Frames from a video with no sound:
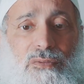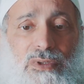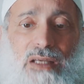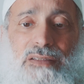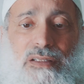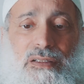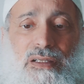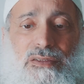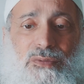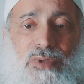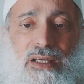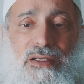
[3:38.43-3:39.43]
We ask
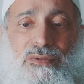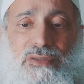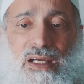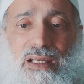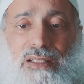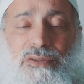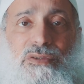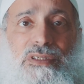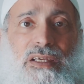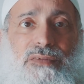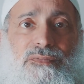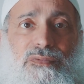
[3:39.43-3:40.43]
Allah subhanahu wa ta'ala to
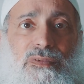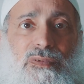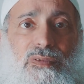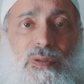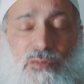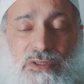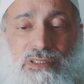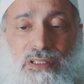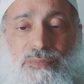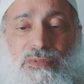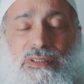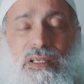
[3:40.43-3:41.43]
save the
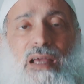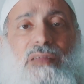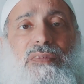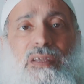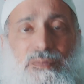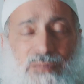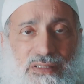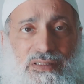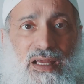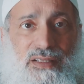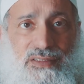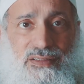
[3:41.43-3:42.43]
Muslims and their
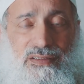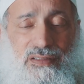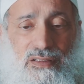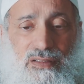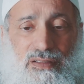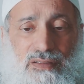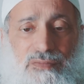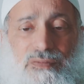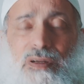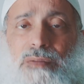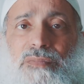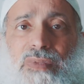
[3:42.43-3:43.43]
Masajid
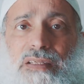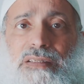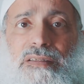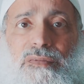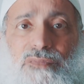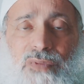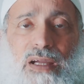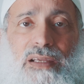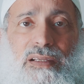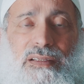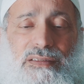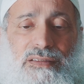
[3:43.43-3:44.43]
from this
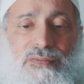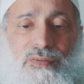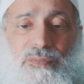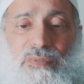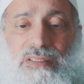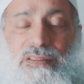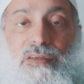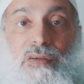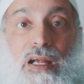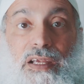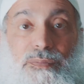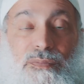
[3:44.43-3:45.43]
violence, from this
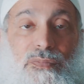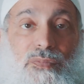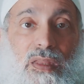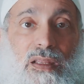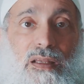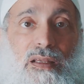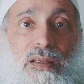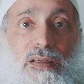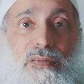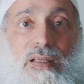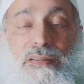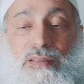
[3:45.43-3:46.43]
crime
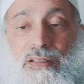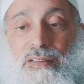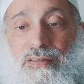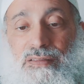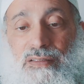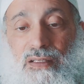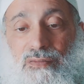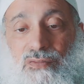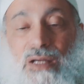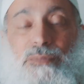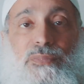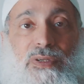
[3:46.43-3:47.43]
that is
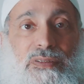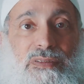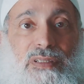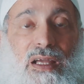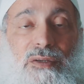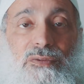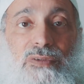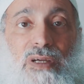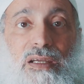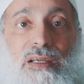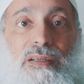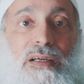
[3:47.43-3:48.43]
rampant now
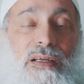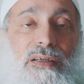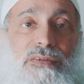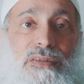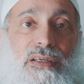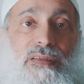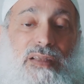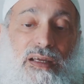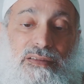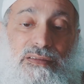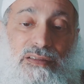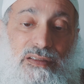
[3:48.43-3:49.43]
in a country
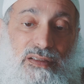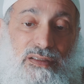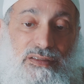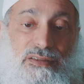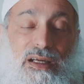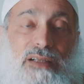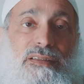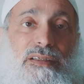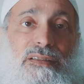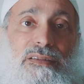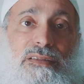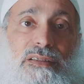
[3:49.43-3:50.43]
that
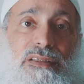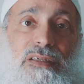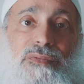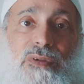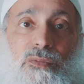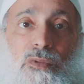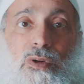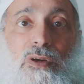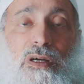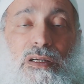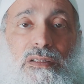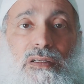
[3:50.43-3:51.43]
started civil
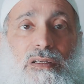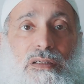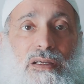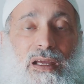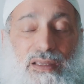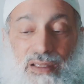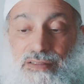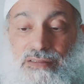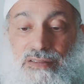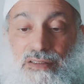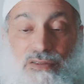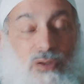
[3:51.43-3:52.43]
war
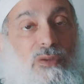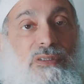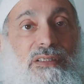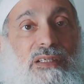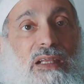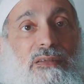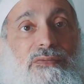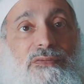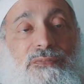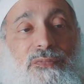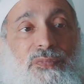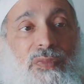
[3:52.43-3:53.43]
against its own
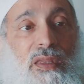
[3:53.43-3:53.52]
self,